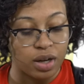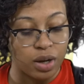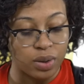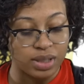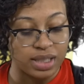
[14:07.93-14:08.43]

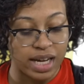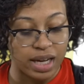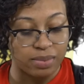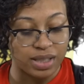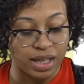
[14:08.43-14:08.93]
"Oh,
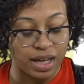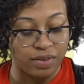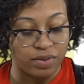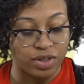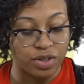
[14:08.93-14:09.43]
snap," said
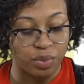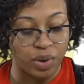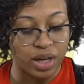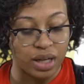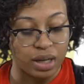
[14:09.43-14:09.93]
Evan. "You're
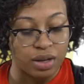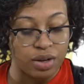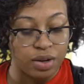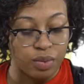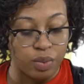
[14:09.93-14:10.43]
winning."
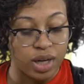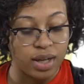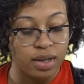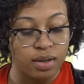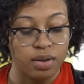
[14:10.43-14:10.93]

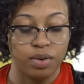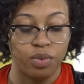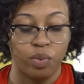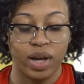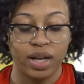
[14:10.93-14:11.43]
"Winning?
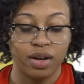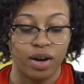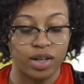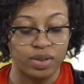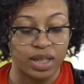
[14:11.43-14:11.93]
Winning?
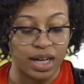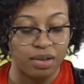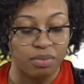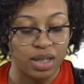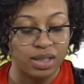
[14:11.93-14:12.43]
Are you
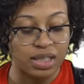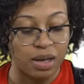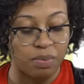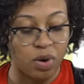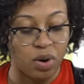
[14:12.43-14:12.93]
kidding me?"
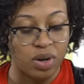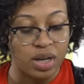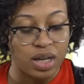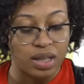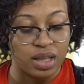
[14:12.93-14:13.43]
said Paul.
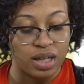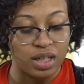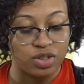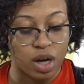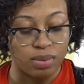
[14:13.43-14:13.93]
Then
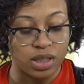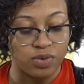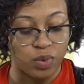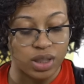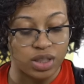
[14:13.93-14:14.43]
he dropped his
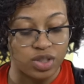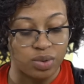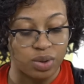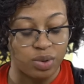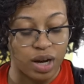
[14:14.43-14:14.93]
voice
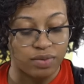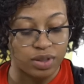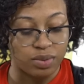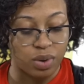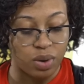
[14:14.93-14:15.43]
into a
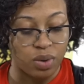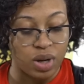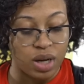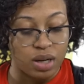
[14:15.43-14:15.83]
gravely roll.